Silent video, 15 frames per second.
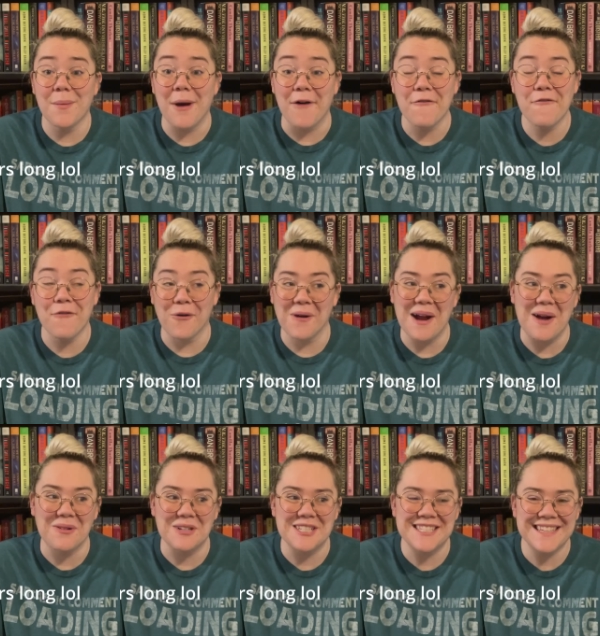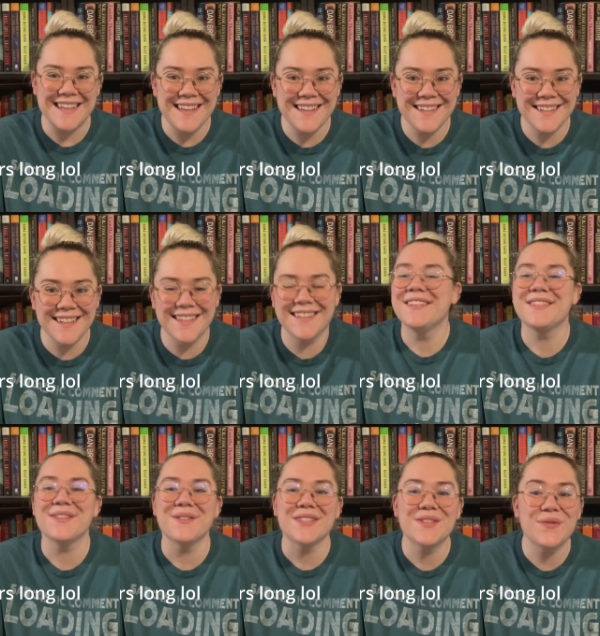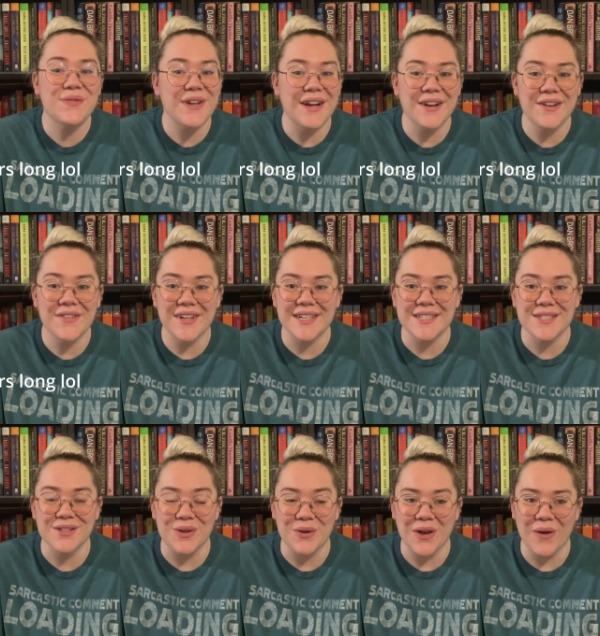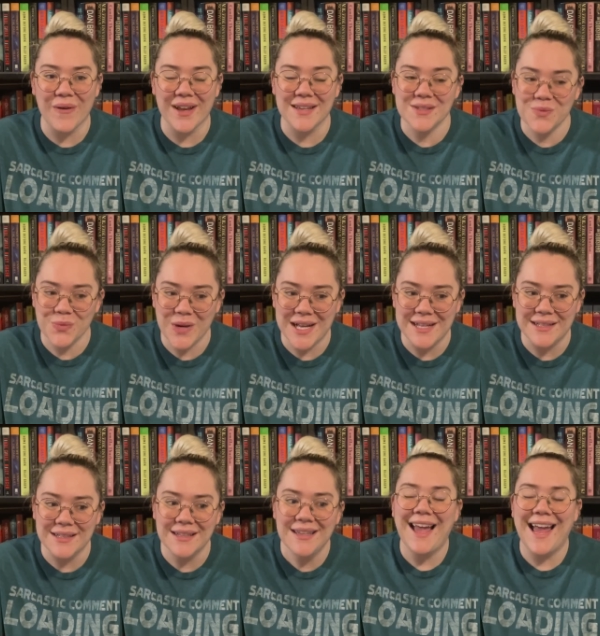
about four hours in. So it's very, very slow going as well.